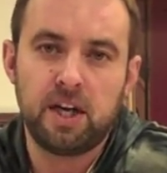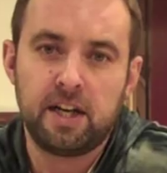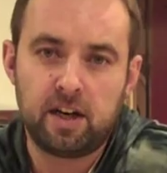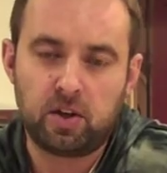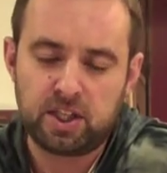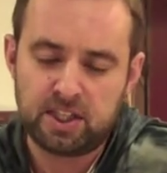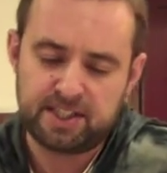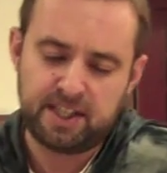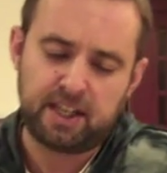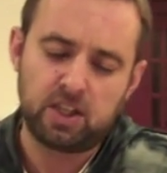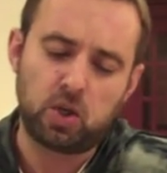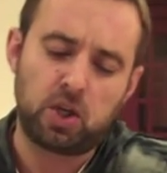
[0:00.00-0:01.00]
Now let's take
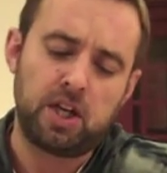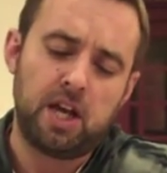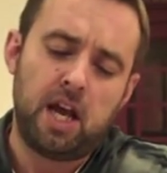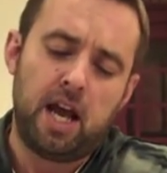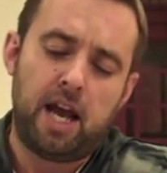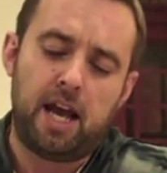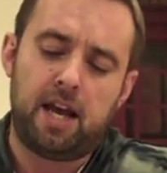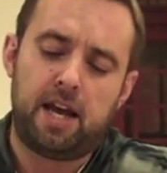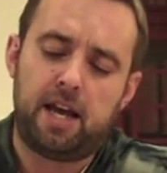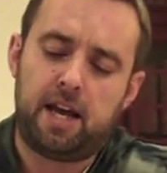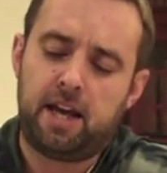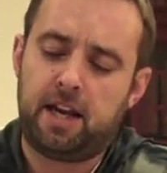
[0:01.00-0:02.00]
a look at
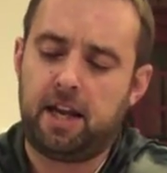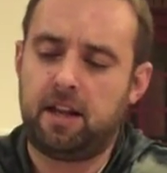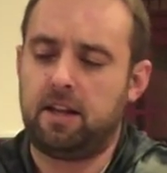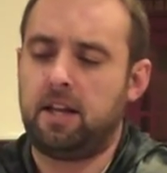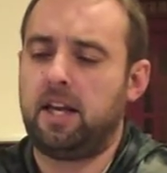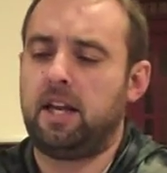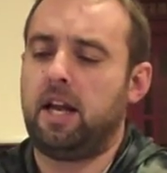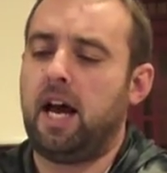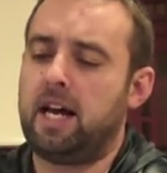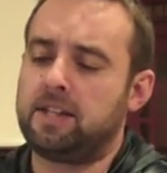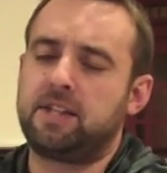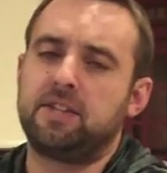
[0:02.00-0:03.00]
and, and, and
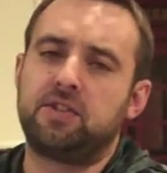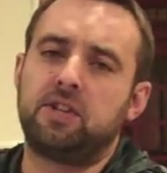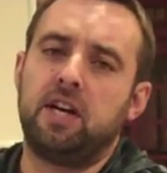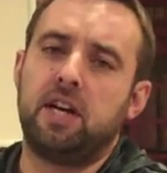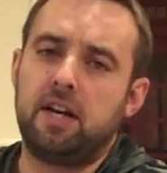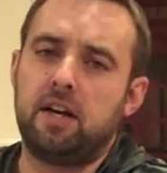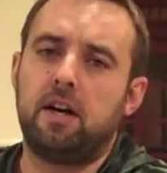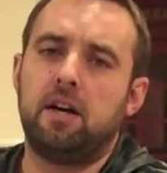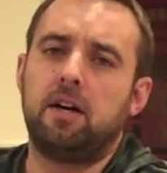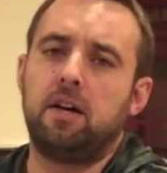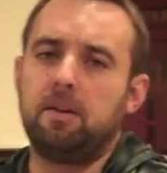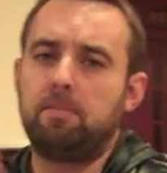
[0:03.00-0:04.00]
ask
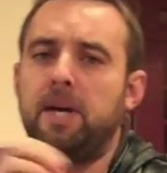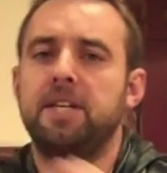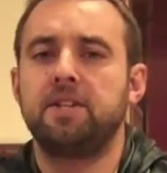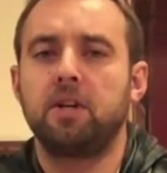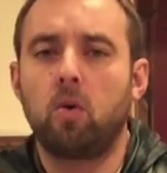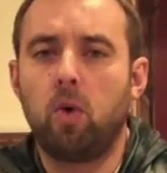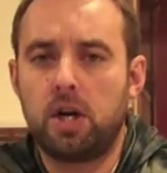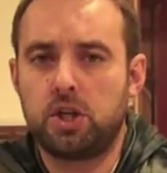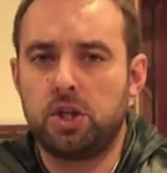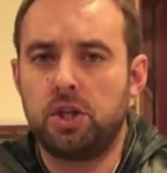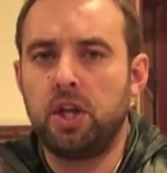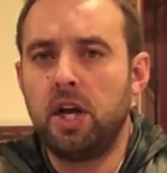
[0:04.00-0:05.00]
uh, the basic question.